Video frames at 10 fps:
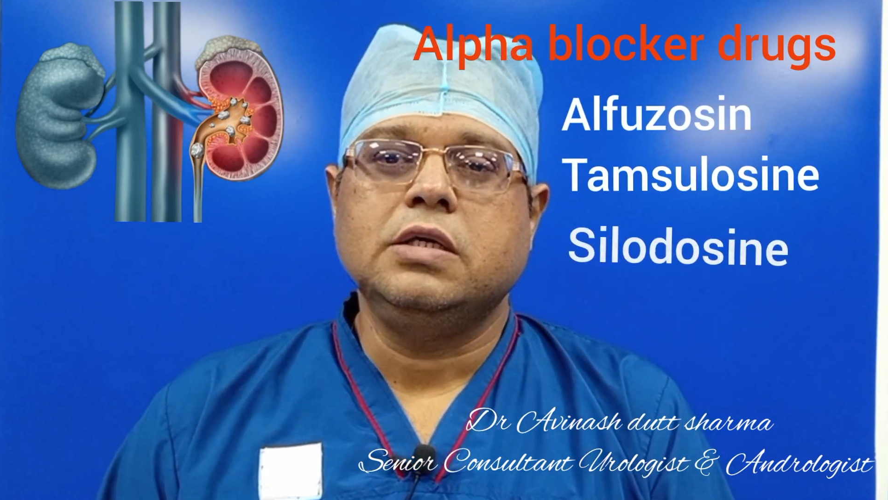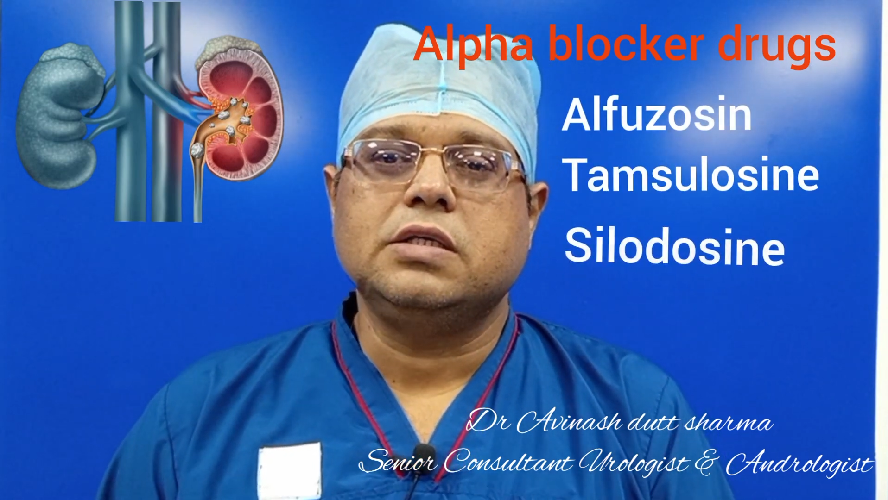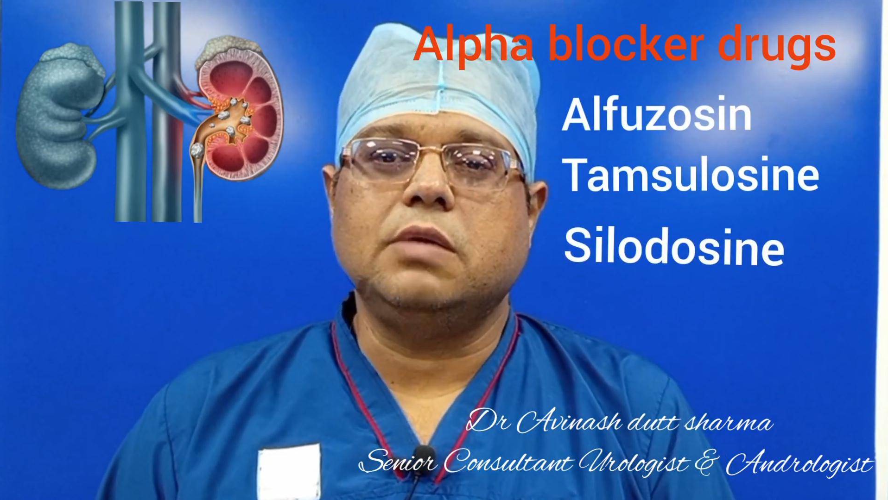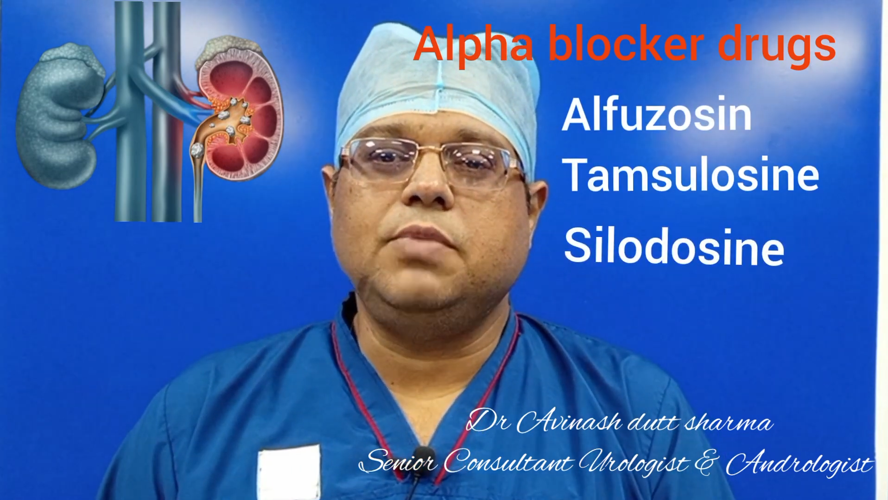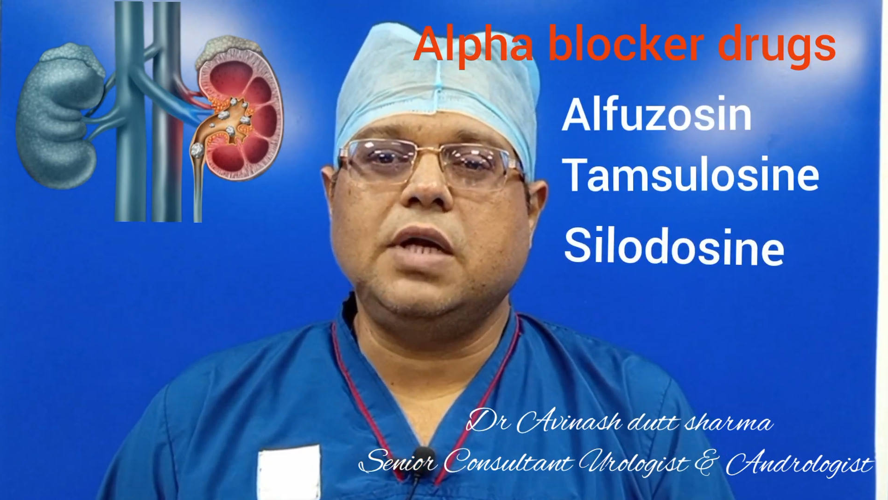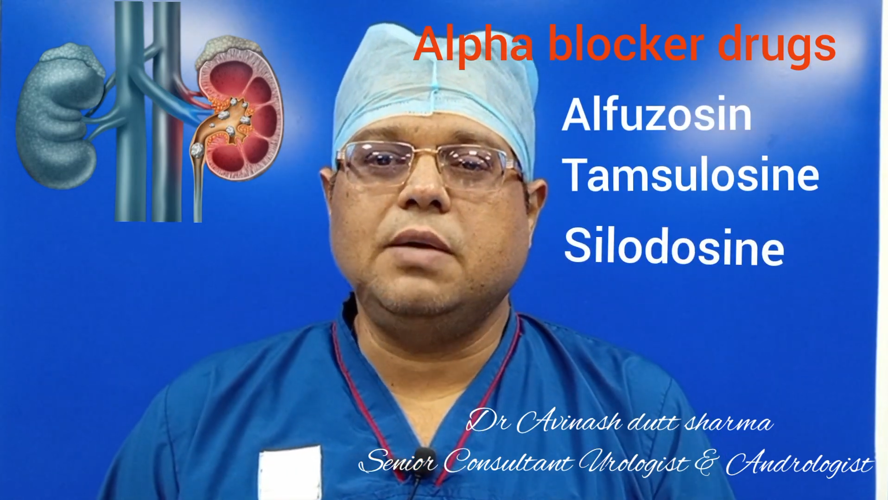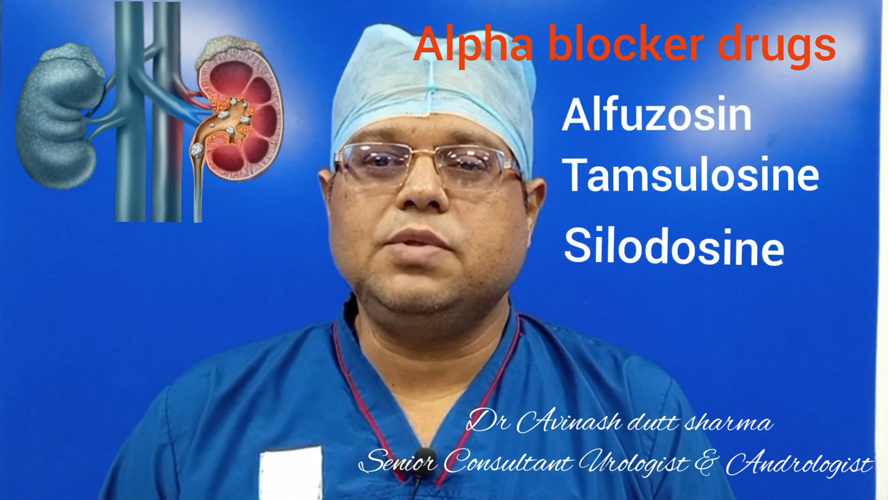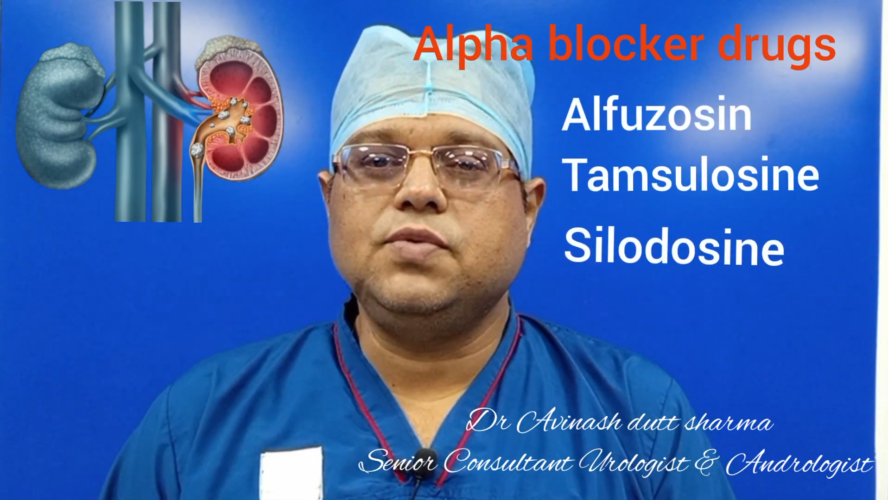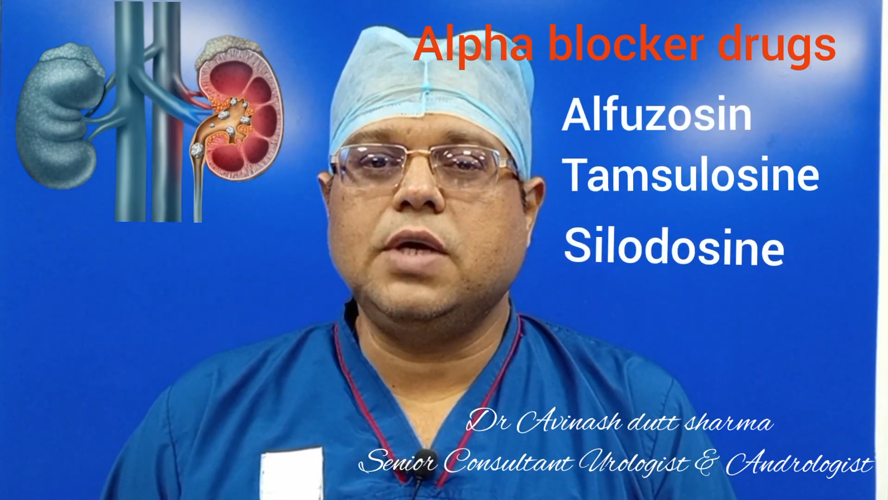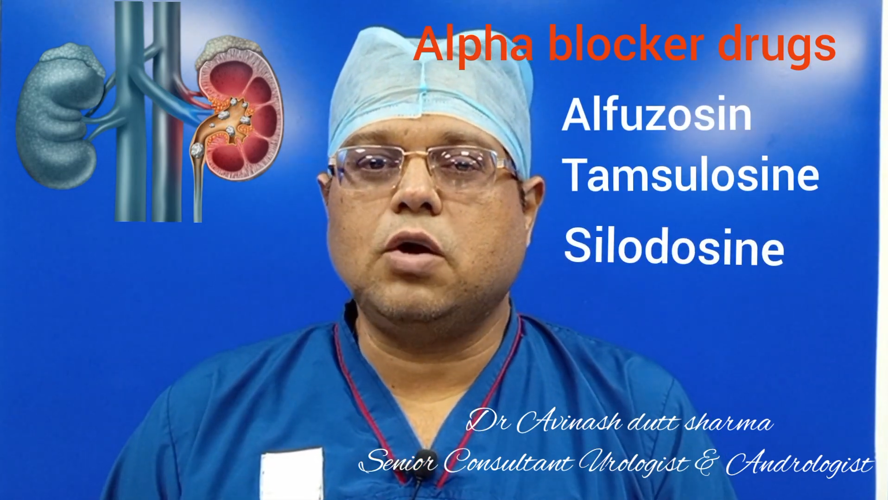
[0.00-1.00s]

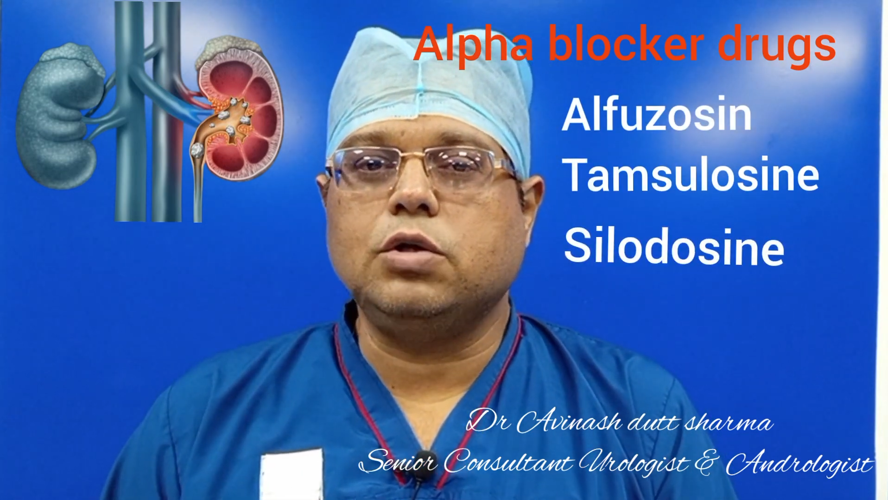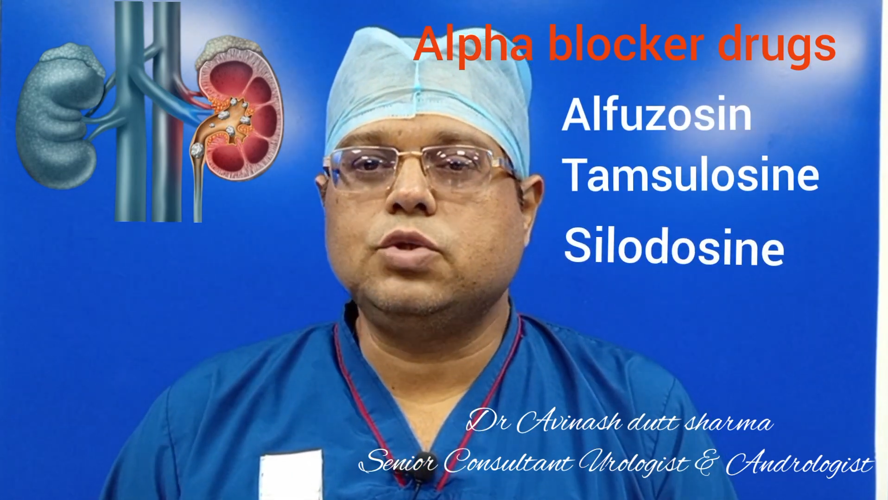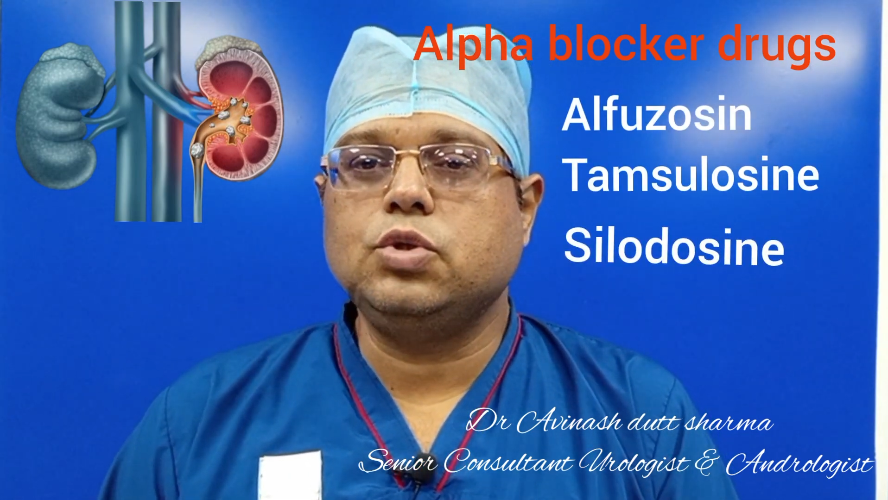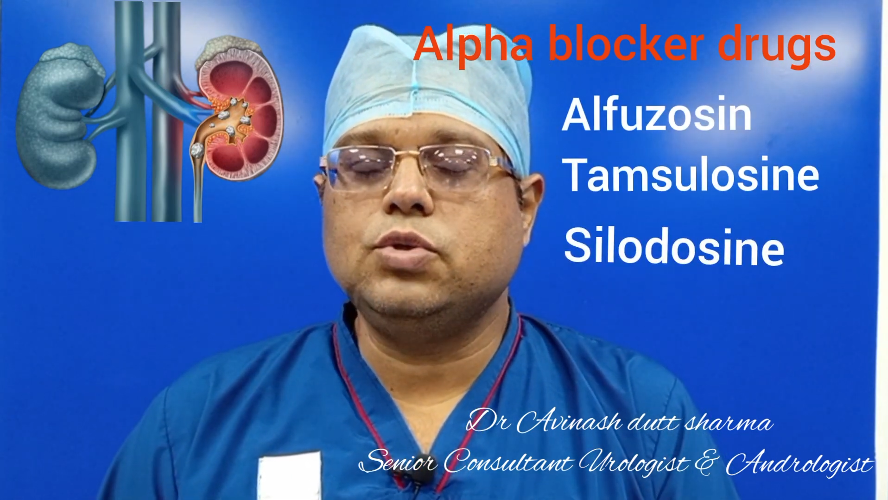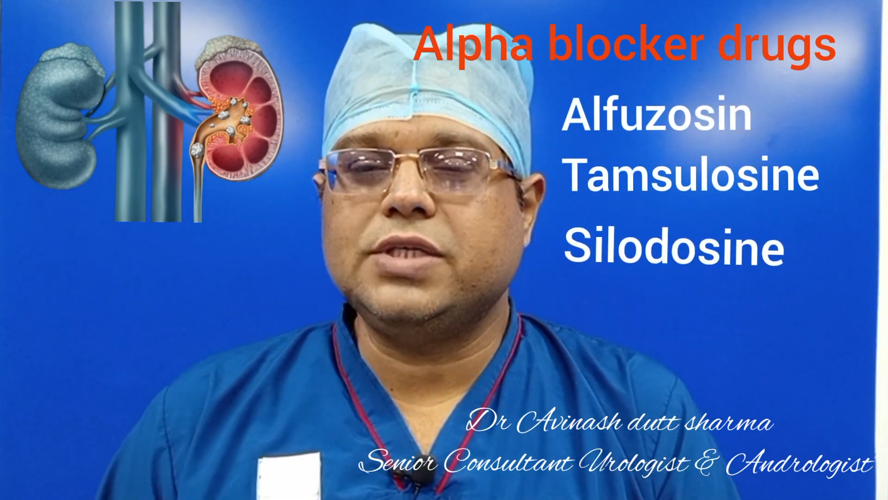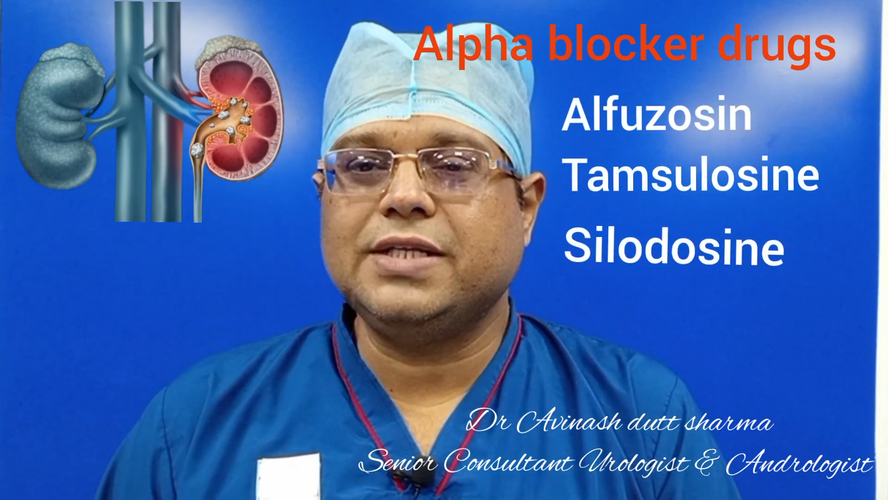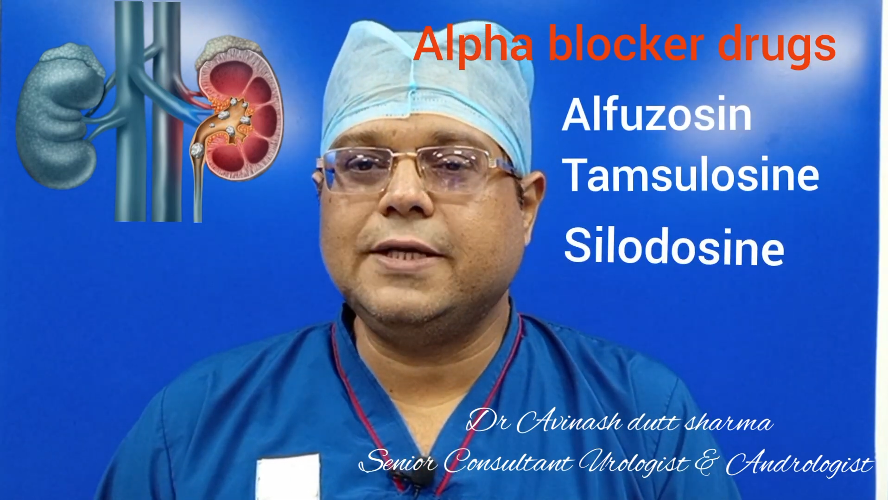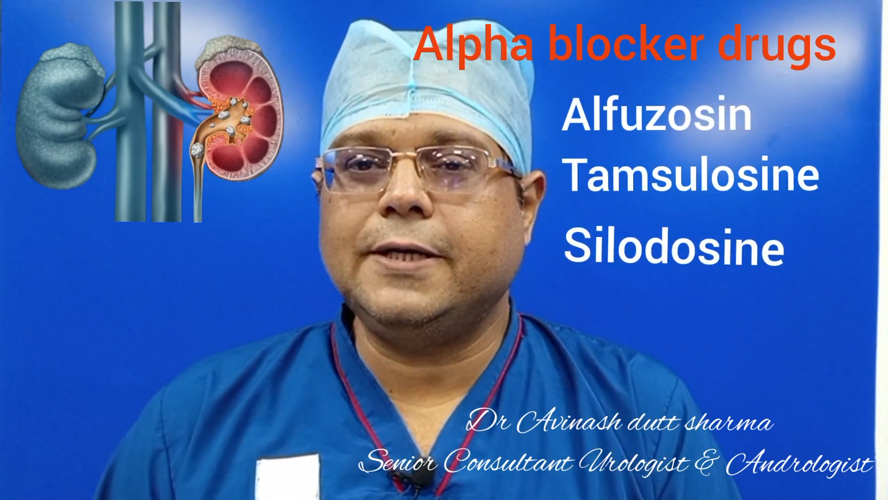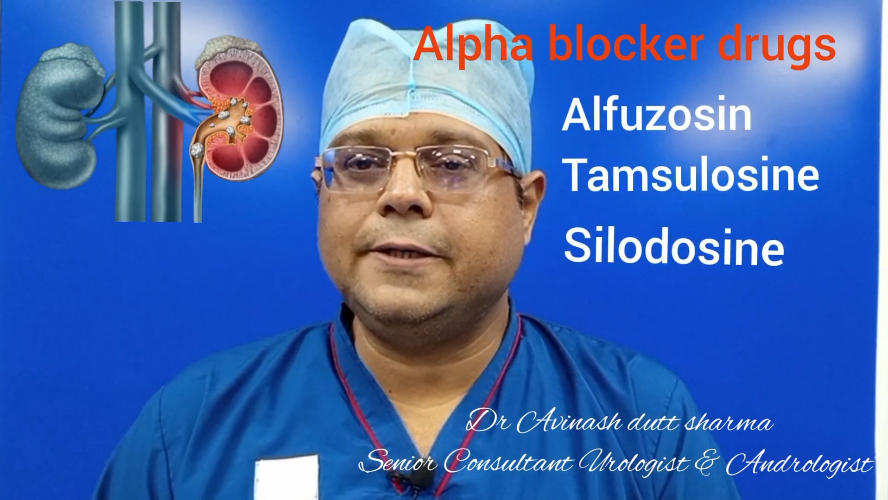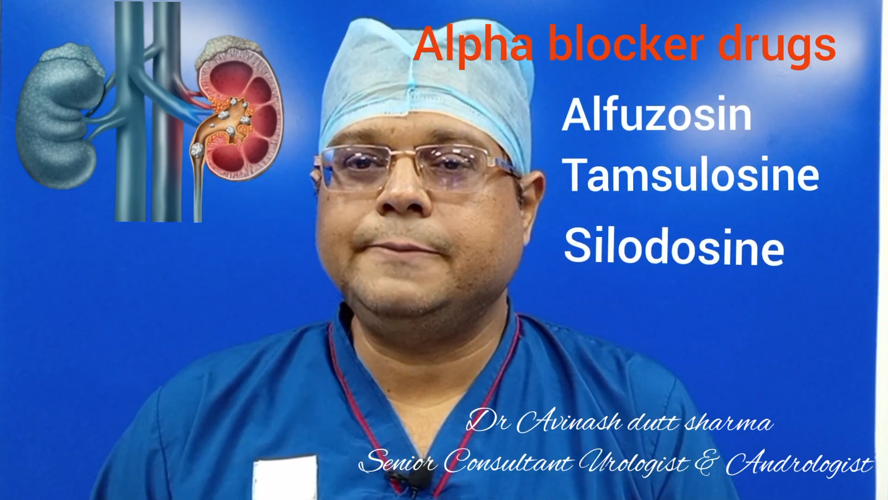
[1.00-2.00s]
Sometimes we are also using
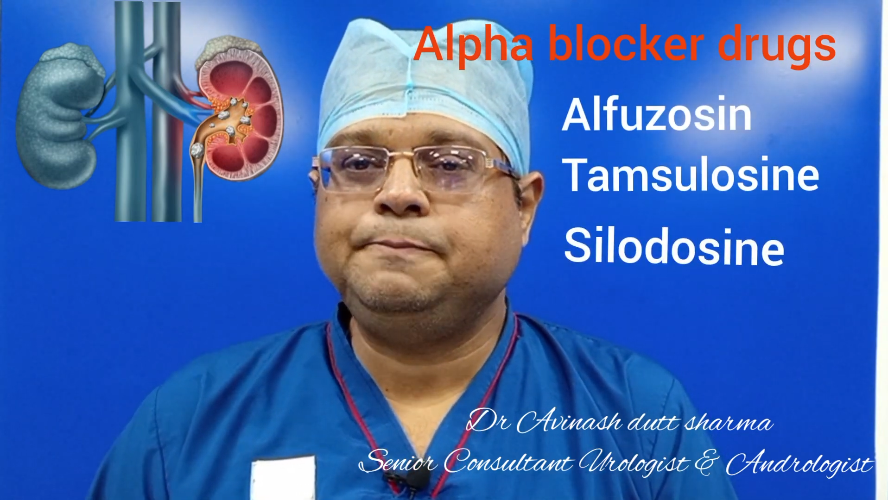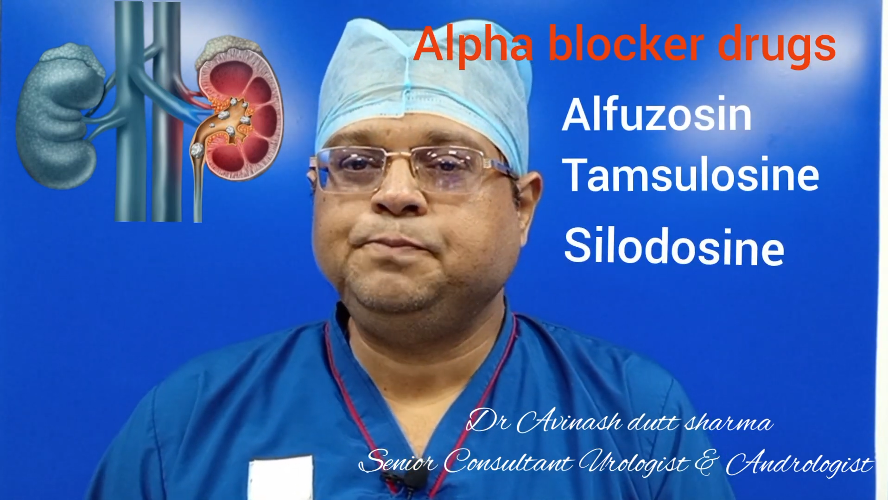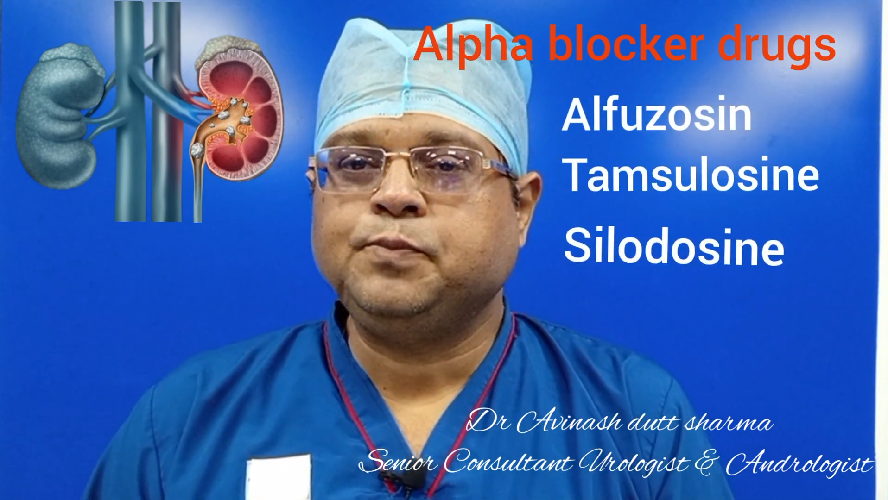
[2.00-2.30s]
the